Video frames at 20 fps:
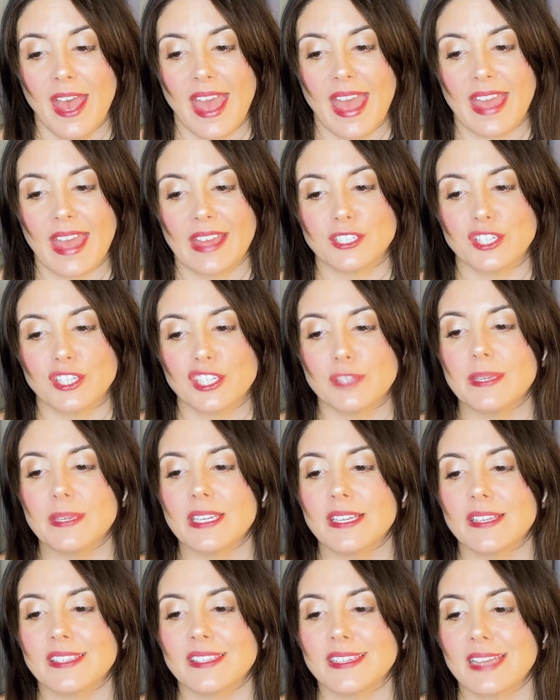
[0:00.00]
and just
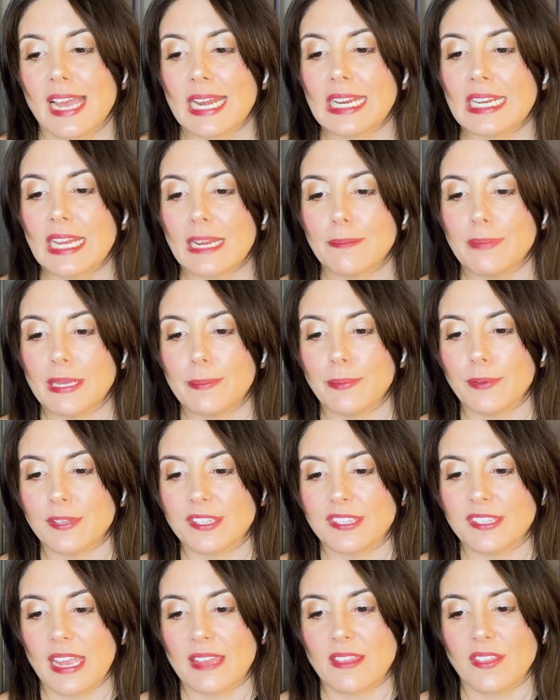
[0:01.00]
because 99 people
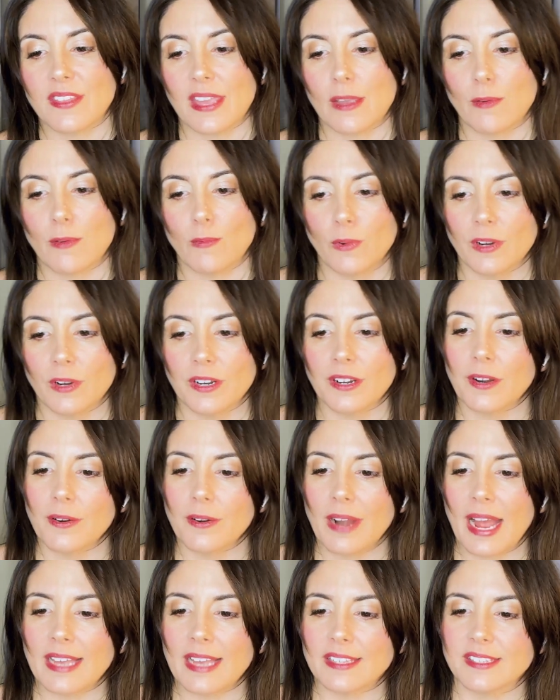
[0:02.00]
say that they weren't
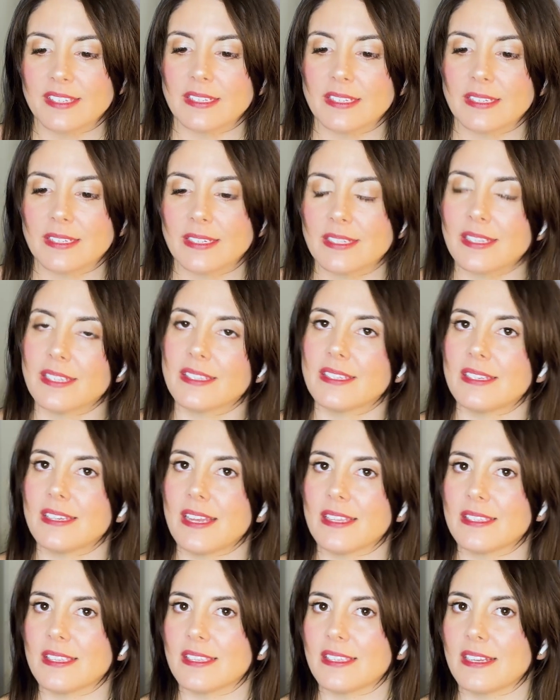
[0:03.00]
harassed doesn't
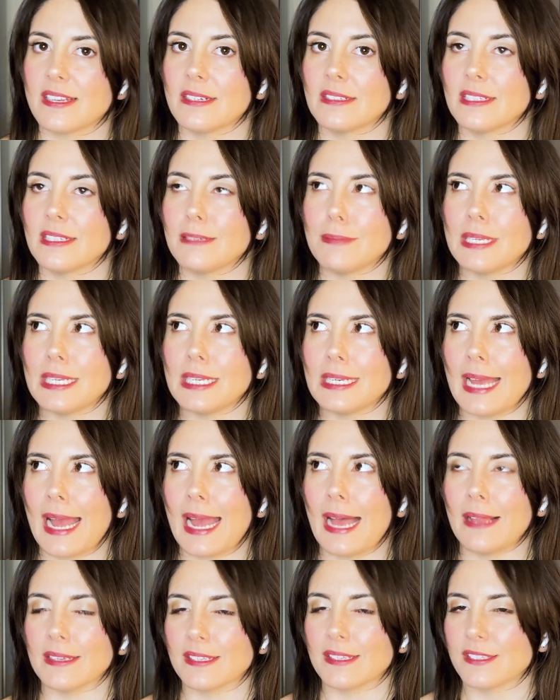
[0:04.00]
necessarily mean
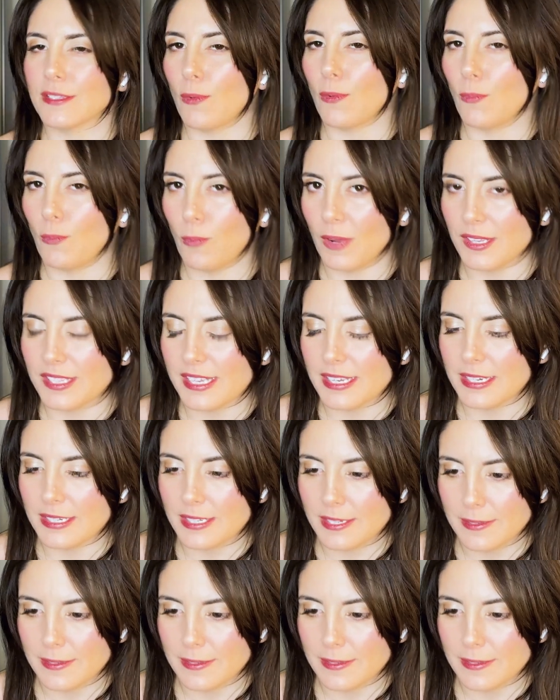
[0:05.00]
Alex wasn't.